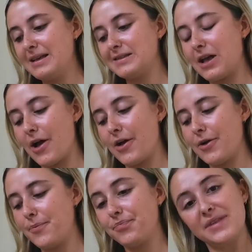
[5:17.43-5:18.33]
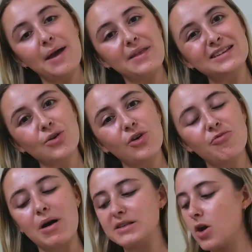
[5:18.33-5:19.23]
So yeah, that's all
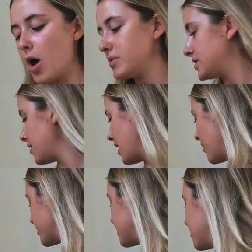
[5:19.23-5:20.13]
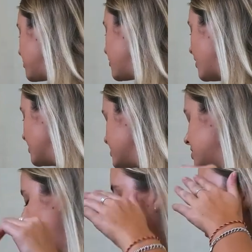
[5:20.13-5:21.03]
of my tops. So now we're going to move on
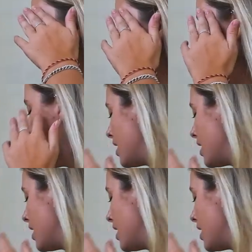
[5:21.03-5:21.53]
to